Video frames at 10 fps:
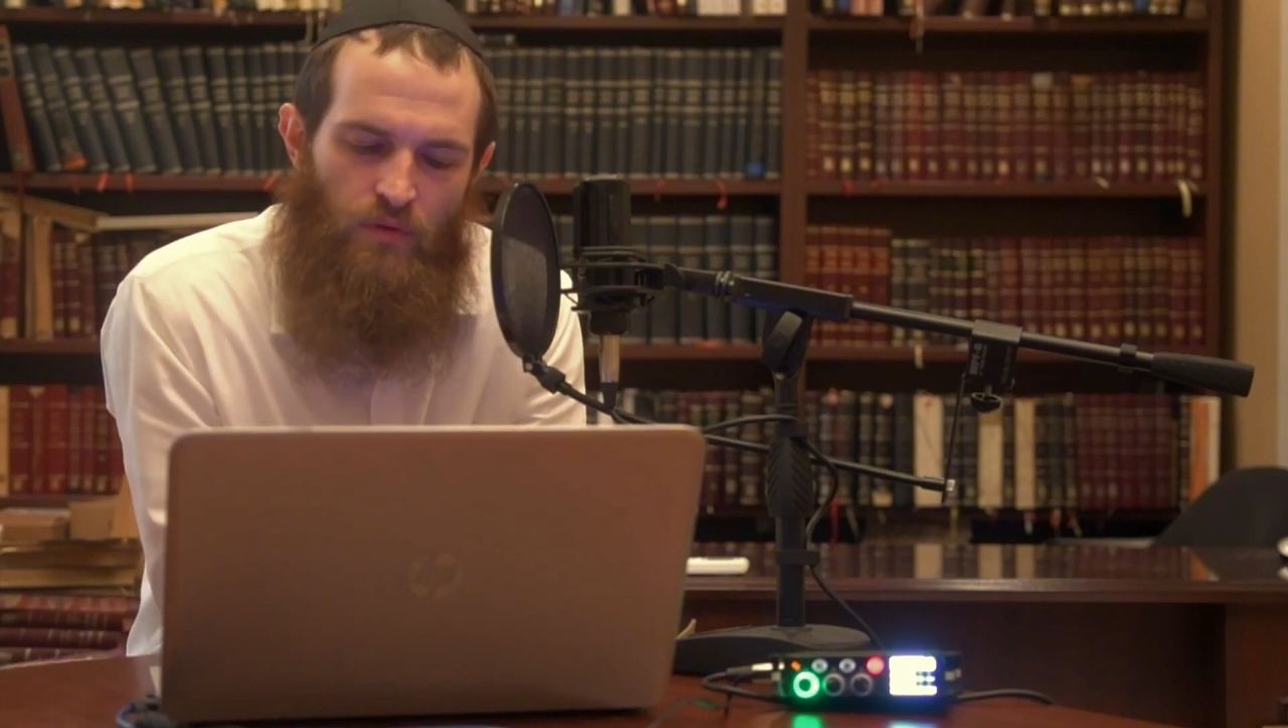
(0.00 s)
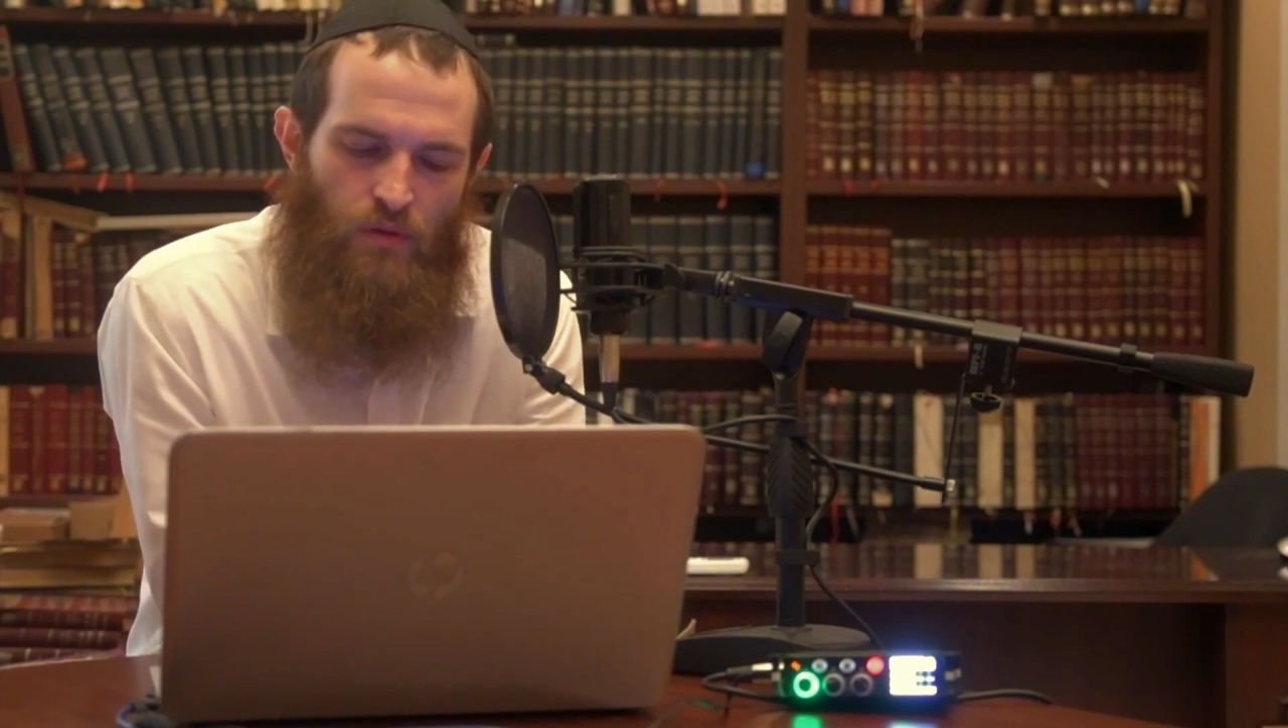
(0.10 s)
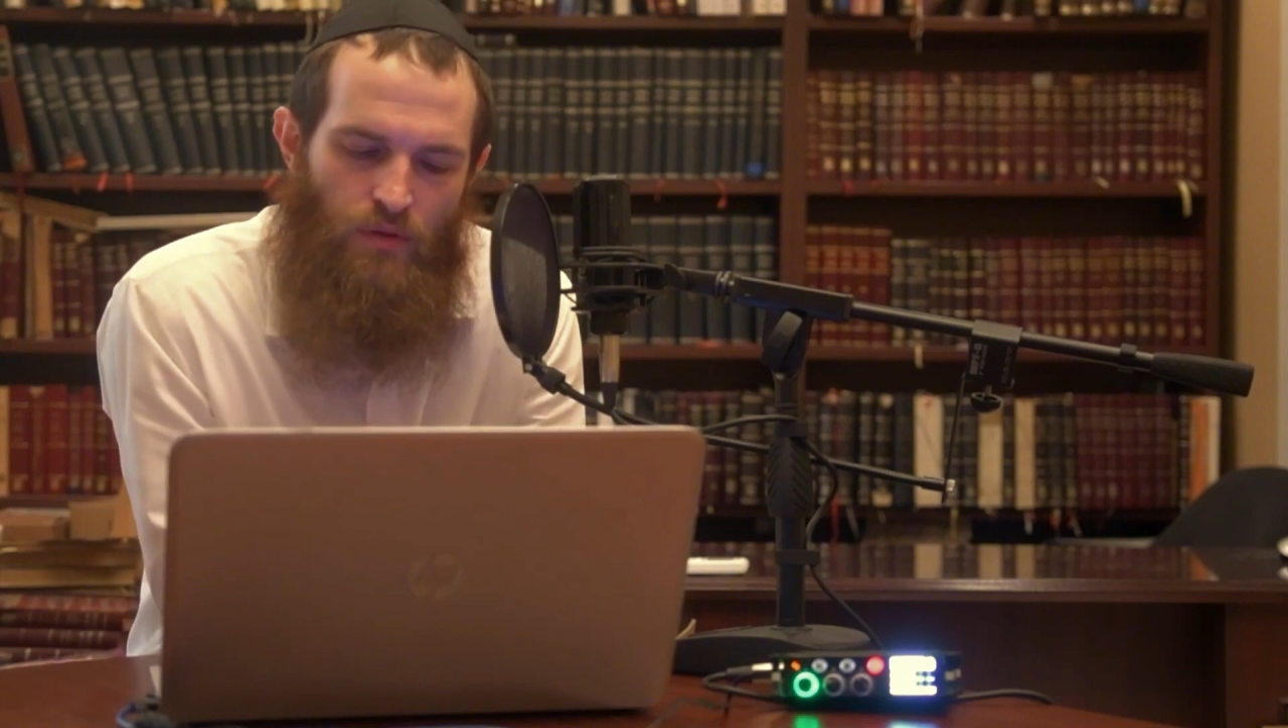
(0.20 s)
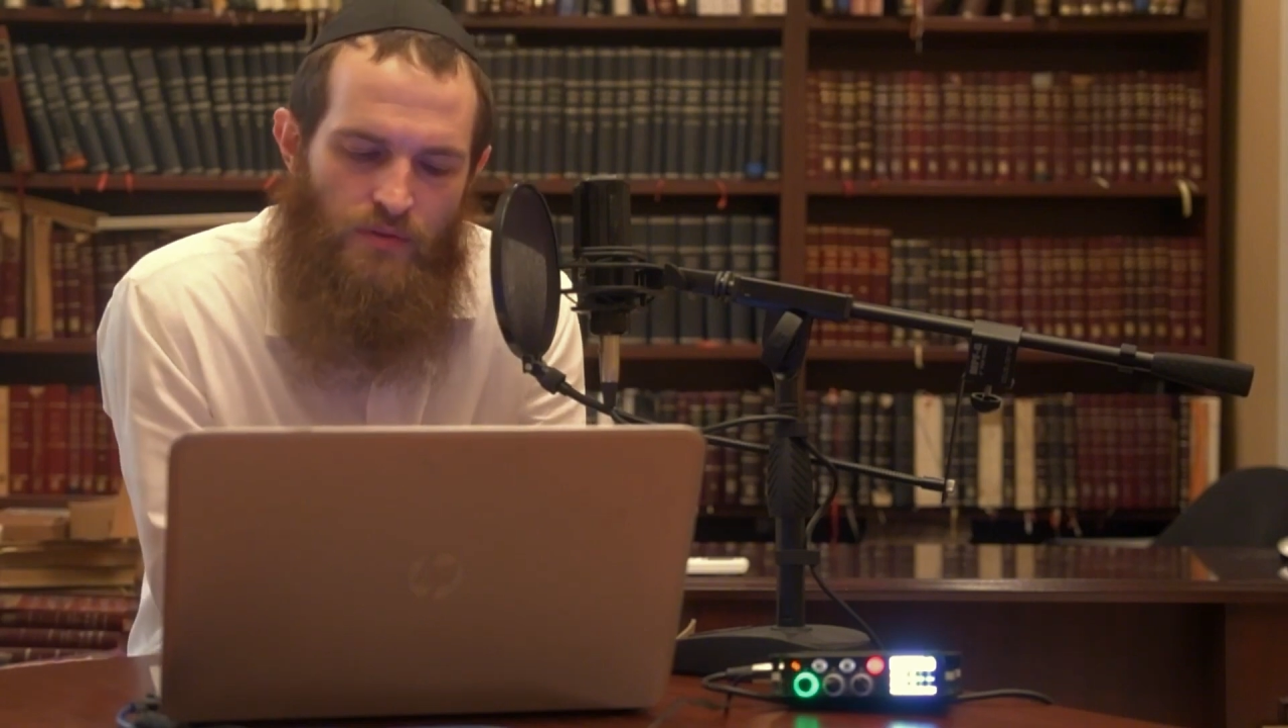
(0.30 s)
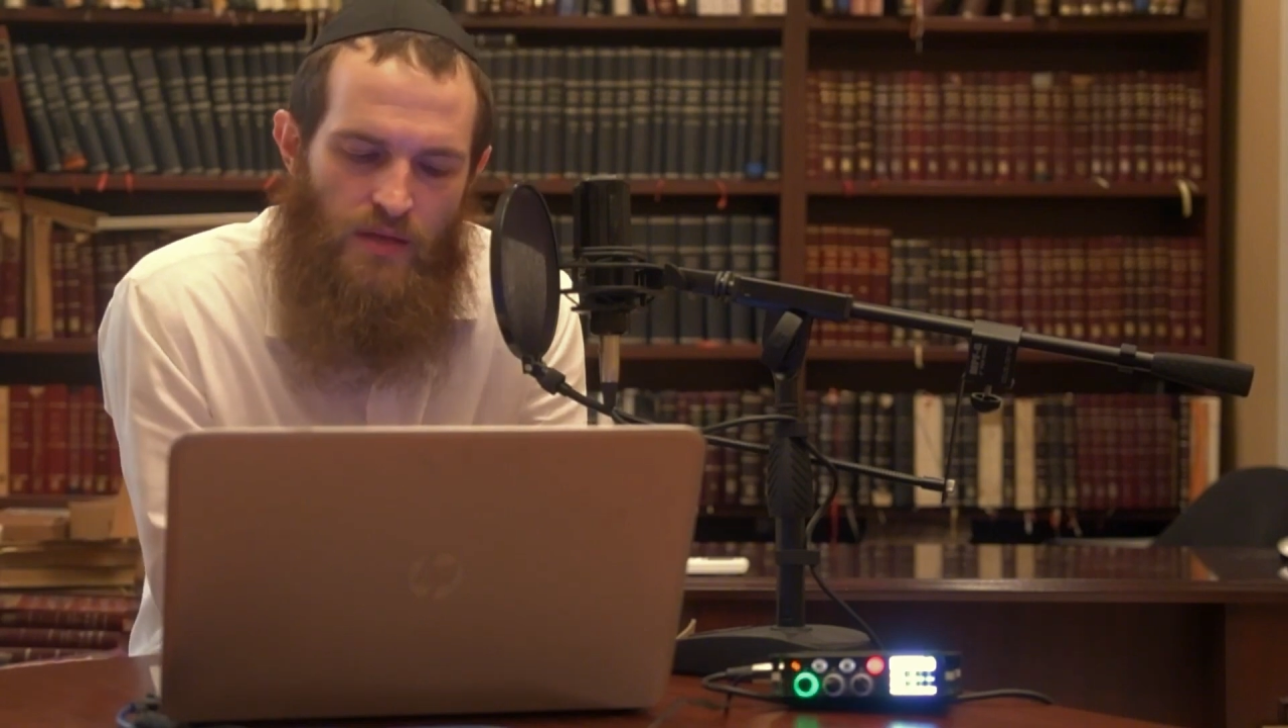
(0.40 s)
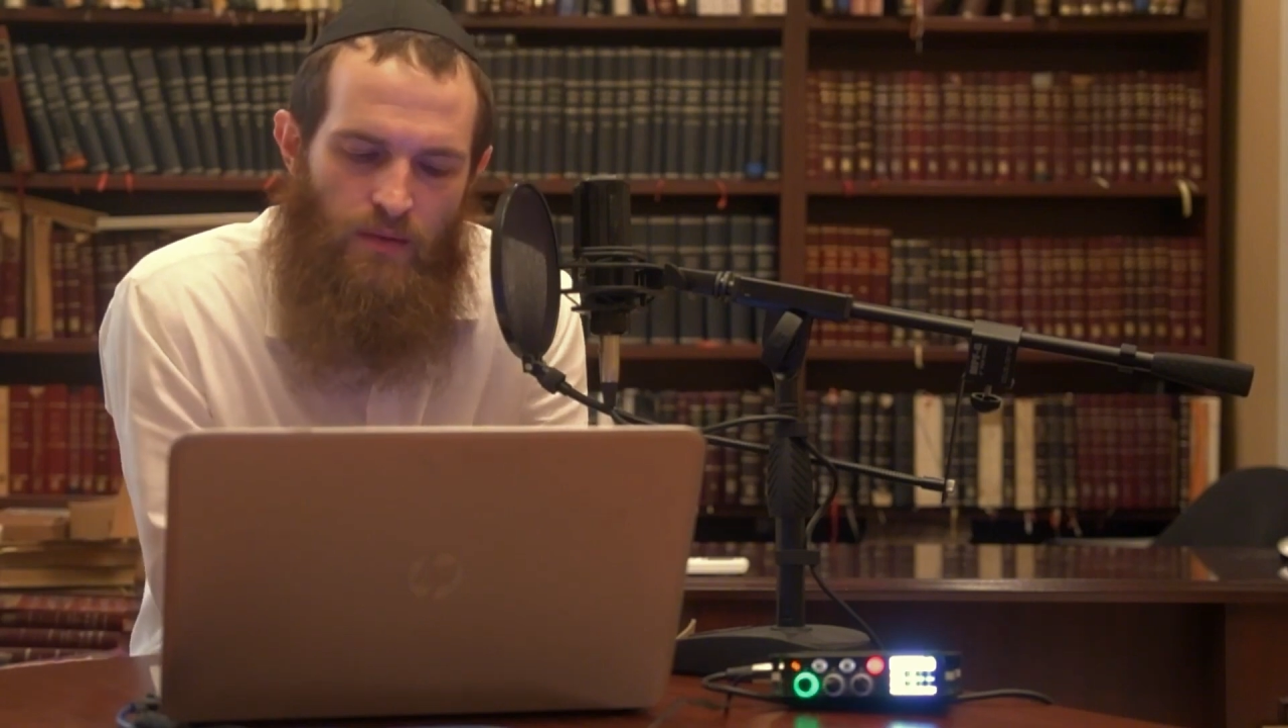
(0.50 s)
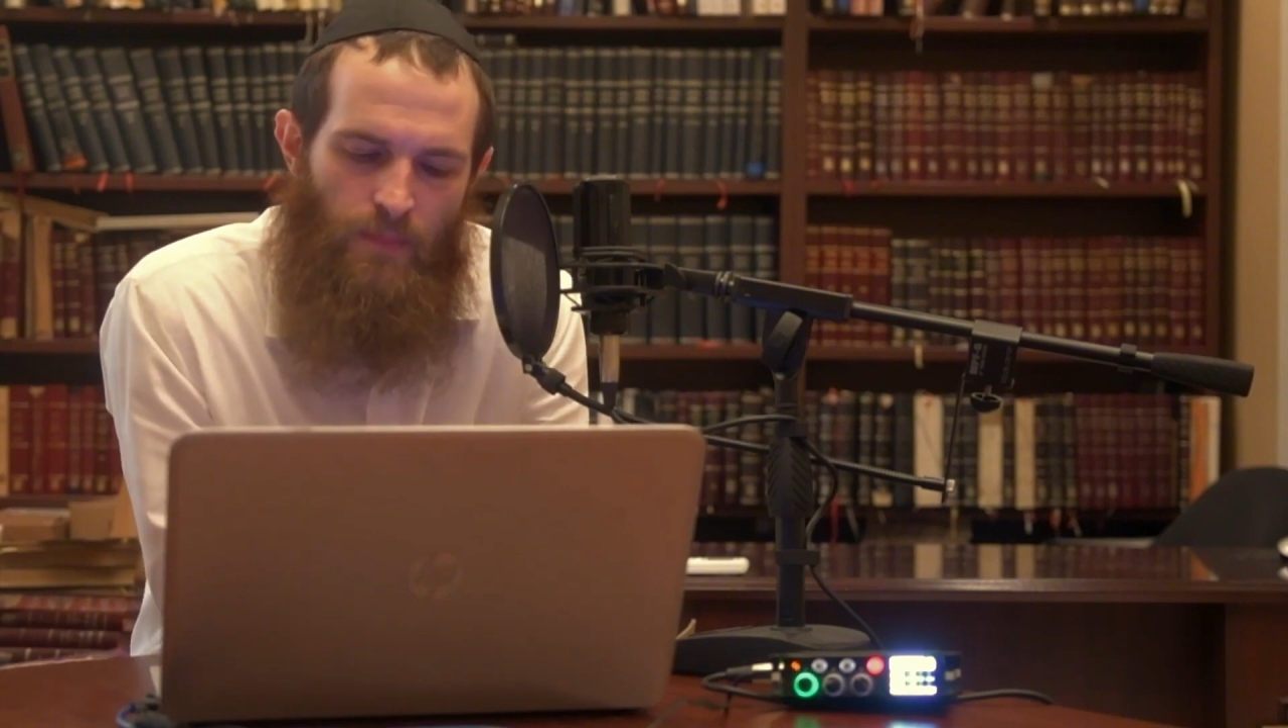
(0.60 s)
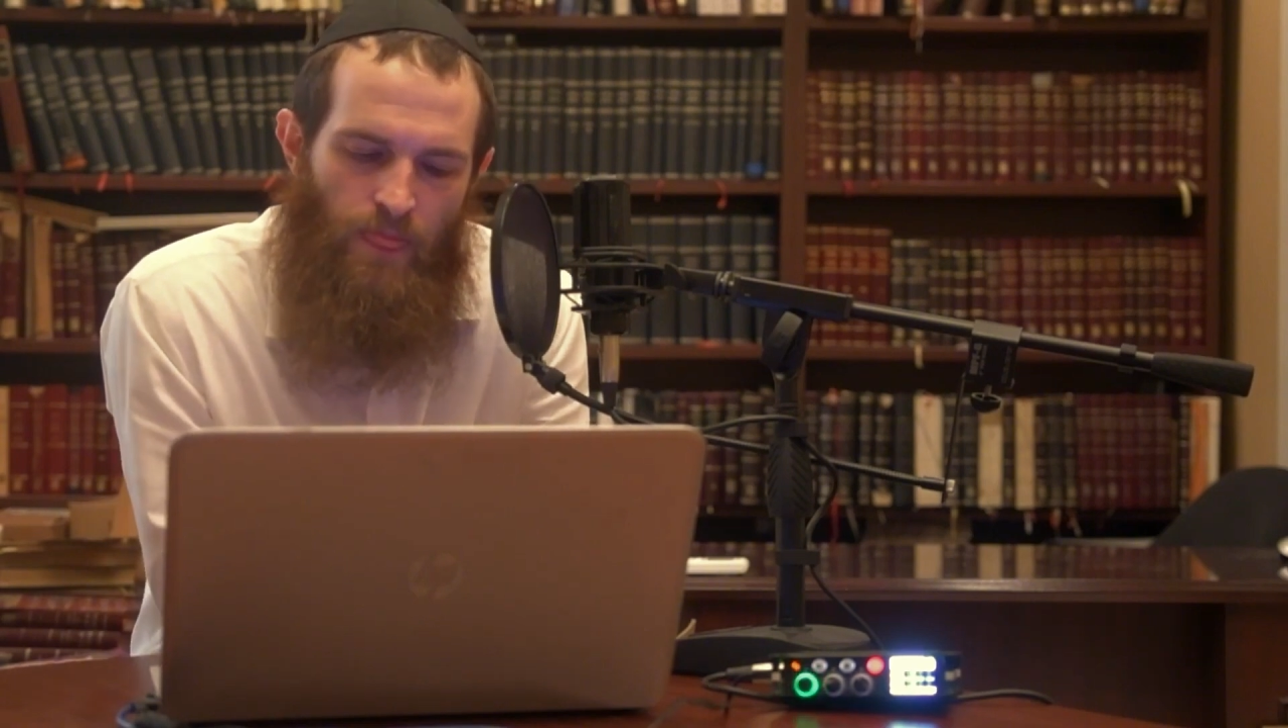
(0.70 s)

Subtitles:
and closer.